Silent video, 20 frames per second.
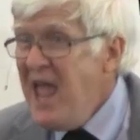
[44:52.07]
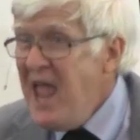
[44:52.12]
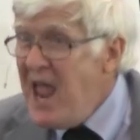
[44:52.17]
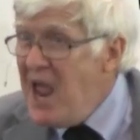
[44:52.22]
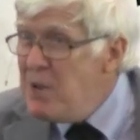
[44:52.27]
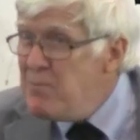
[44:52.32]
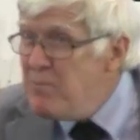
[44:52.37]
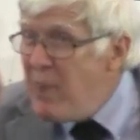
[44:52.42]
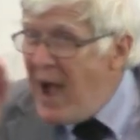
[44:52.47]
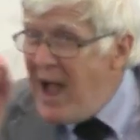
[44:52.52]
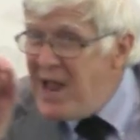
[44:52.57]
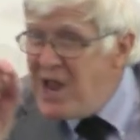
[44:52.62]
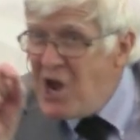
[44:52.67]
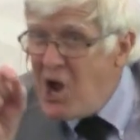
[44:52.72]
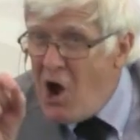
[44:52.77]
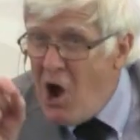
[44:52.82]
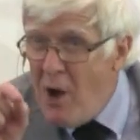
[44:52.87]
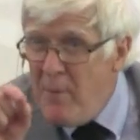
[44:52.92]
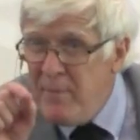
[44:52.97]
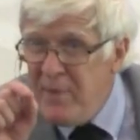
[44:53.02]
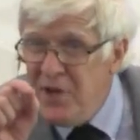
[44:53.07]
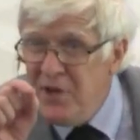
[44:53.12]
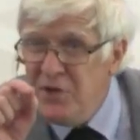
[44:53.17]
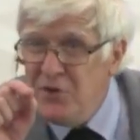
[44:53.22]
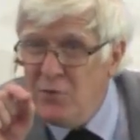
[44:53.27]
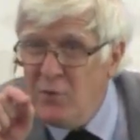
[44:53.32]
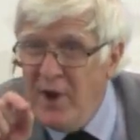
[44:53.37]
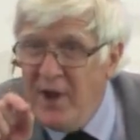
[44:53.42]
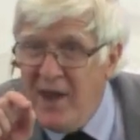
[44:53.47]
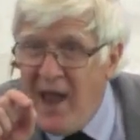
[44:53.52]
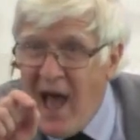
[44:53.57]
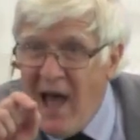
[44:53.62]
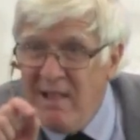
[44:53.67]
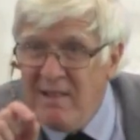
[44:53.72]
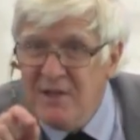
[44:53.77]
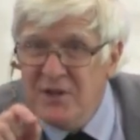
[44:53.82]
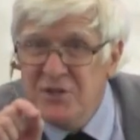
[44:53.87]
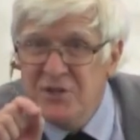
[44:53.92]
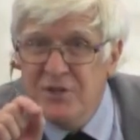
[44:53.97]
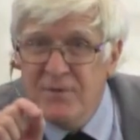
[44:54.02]
And by coming to a
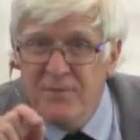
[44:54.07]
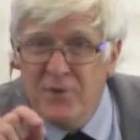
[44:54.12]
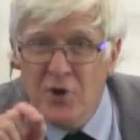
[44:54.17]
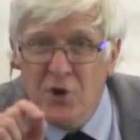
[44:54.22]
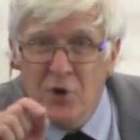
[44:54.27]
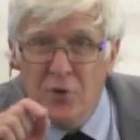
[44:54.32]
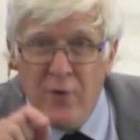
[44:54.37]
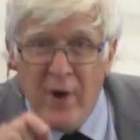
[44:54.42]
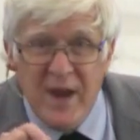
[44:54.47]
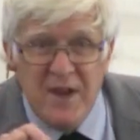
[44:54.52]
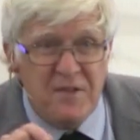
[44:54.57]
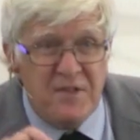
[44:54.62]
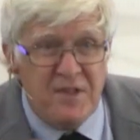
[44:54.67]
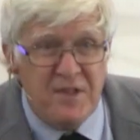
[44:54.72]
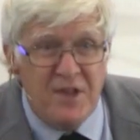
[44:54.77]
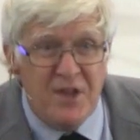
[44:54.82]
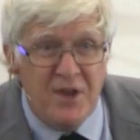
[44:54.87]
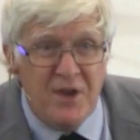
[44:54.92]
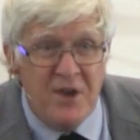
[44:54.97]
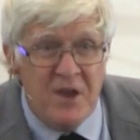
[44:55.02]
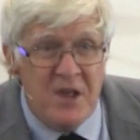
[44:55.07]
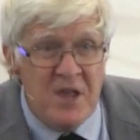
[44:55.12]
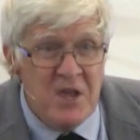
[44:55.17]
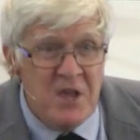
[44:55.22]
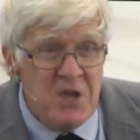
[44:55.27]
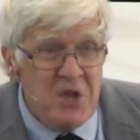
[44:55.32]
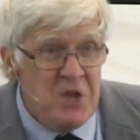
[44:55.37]
knowledge of your great sin,